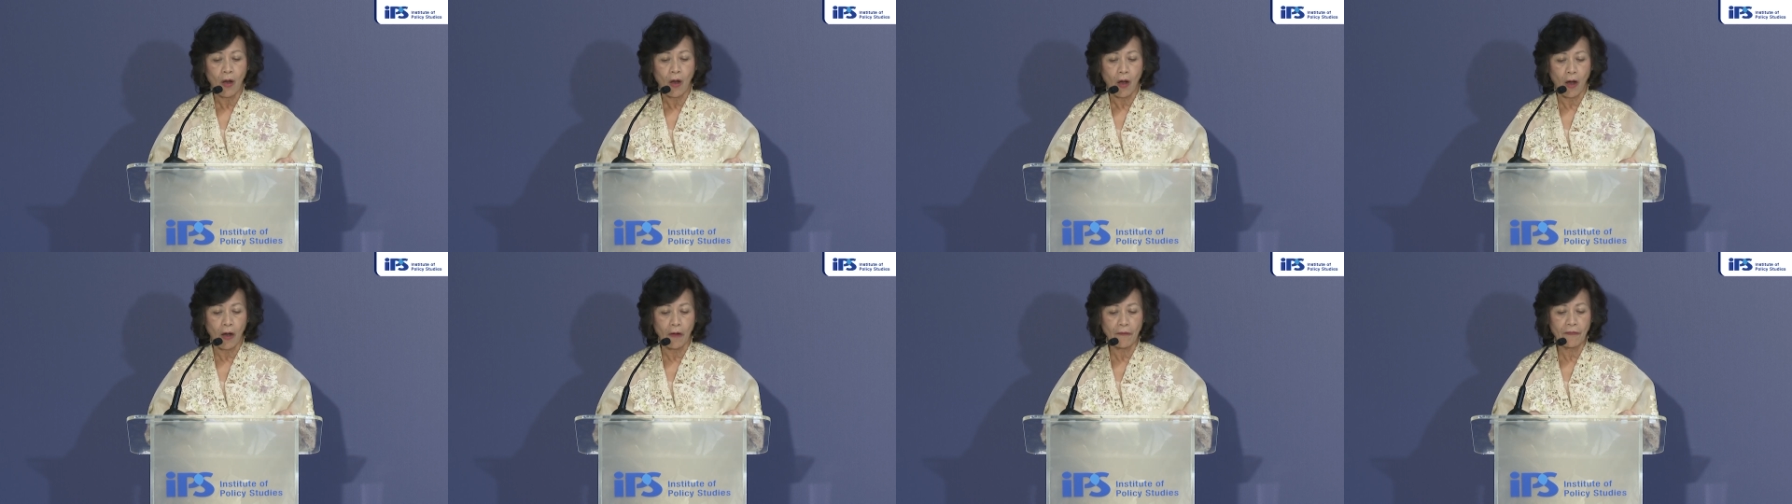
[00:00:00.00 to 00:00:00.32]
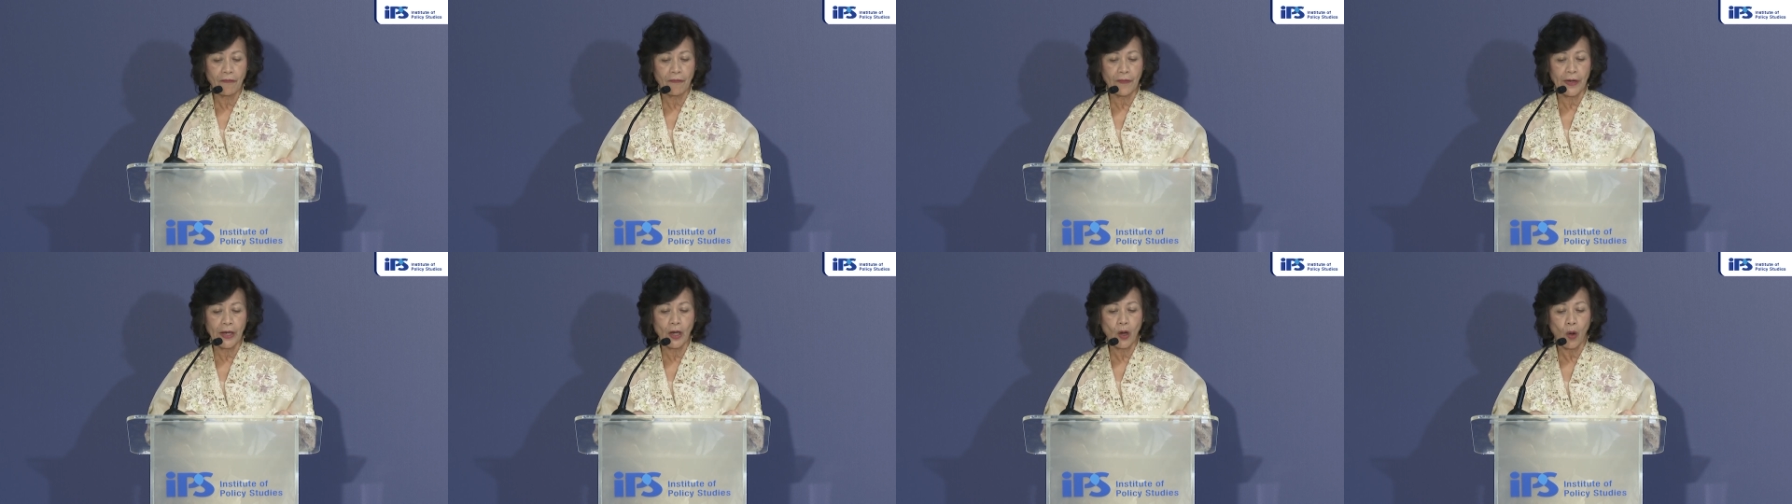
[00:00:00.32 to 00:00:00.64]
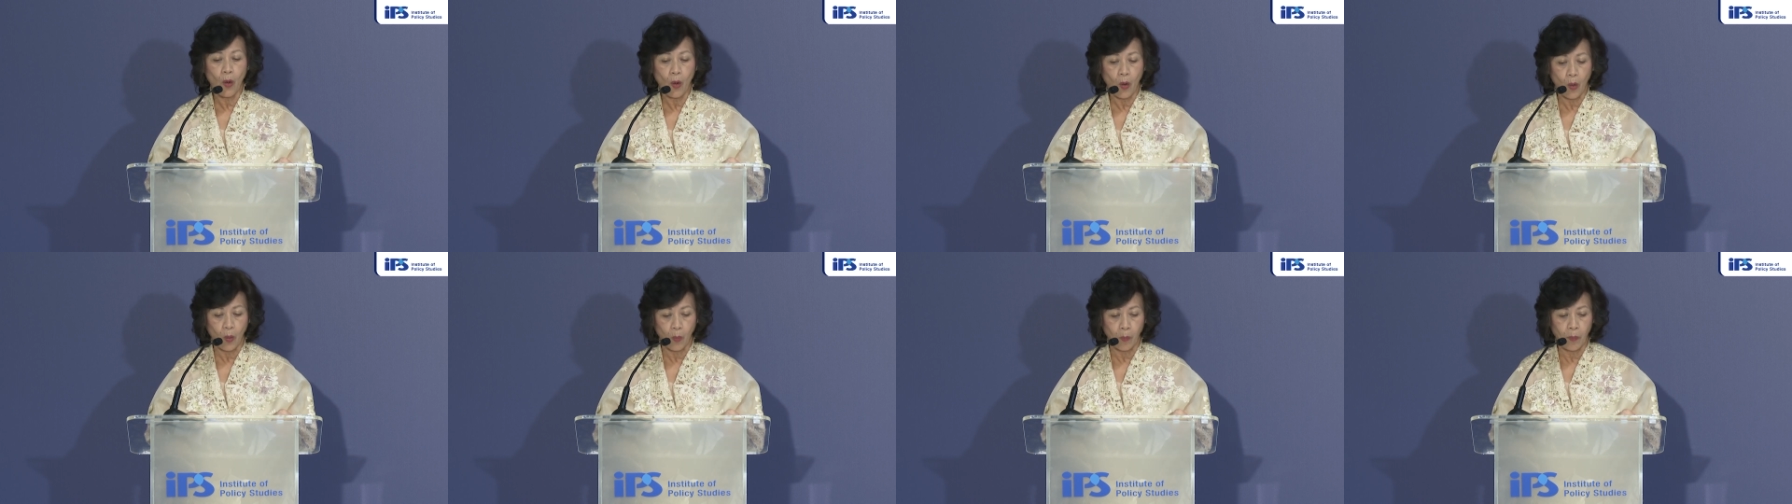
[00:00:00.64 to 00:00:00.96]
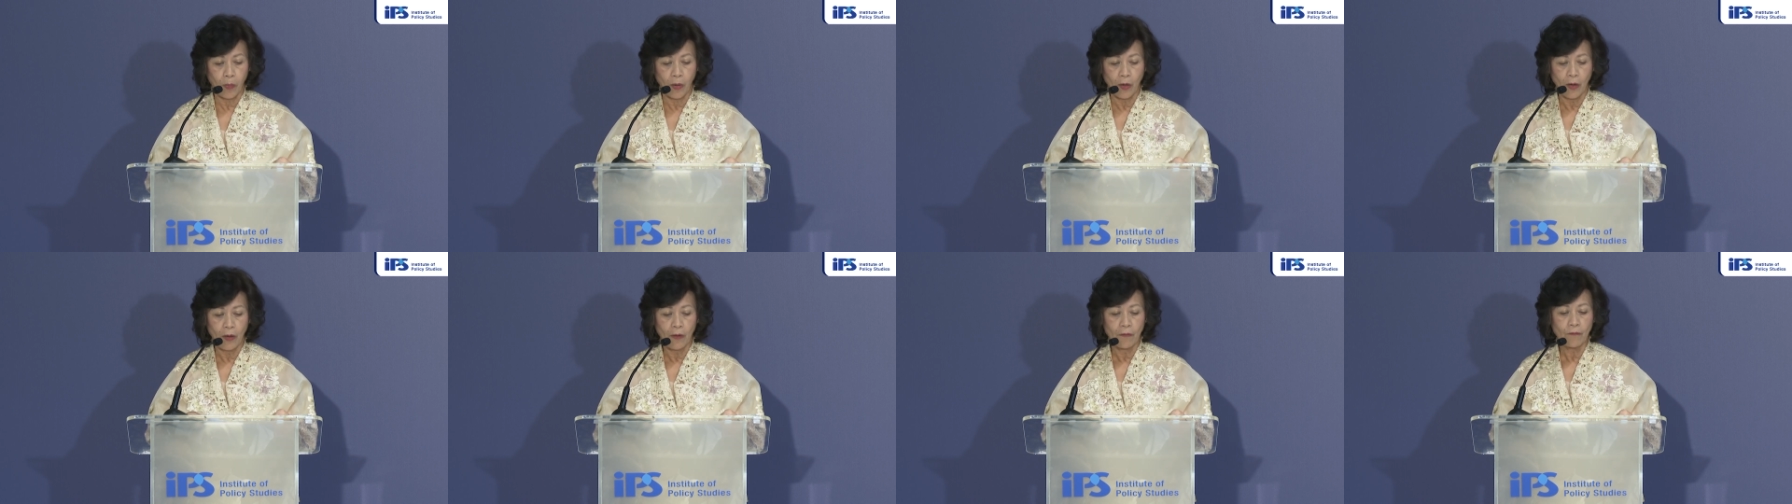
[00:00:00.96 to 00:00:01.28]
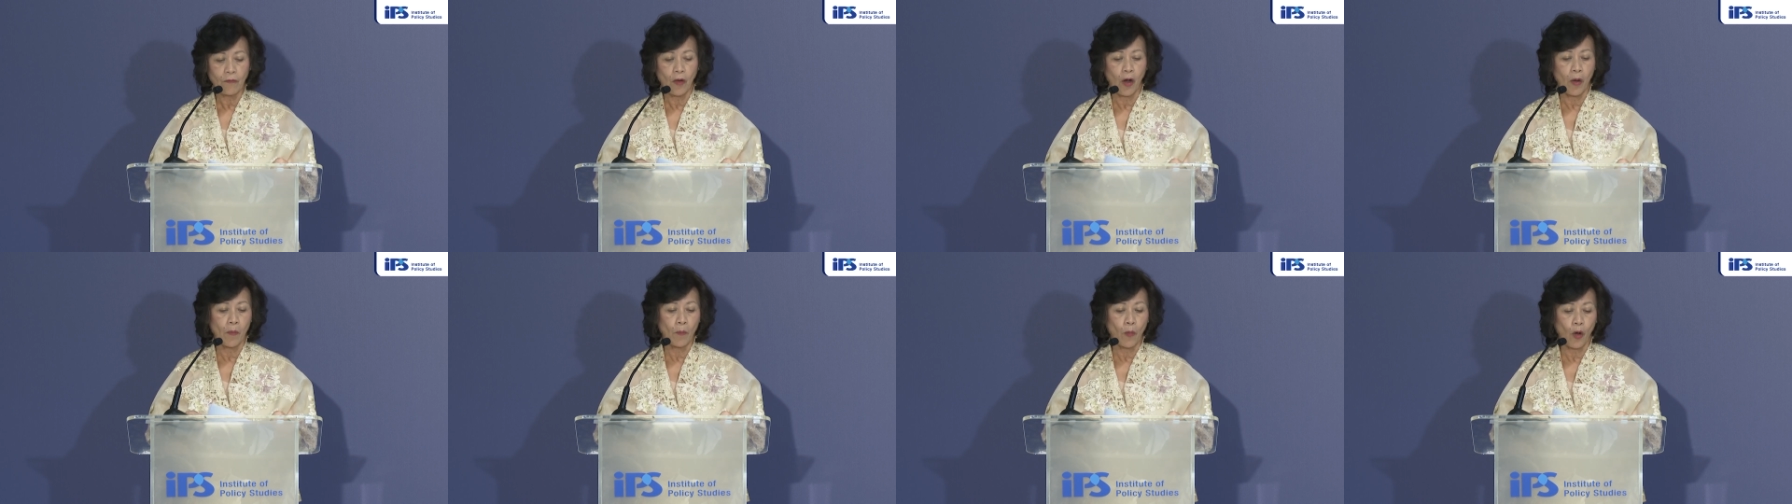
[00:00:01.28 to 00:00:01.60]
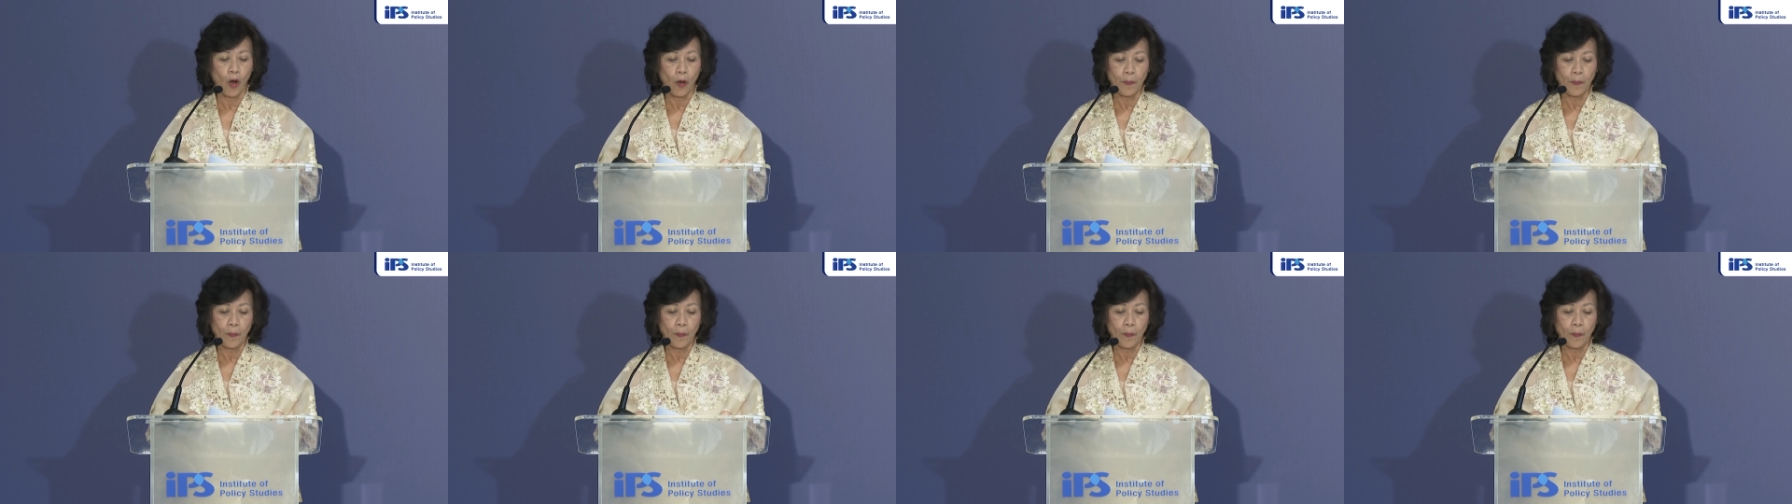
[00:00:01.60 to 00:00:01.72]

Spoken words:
offering hope for a more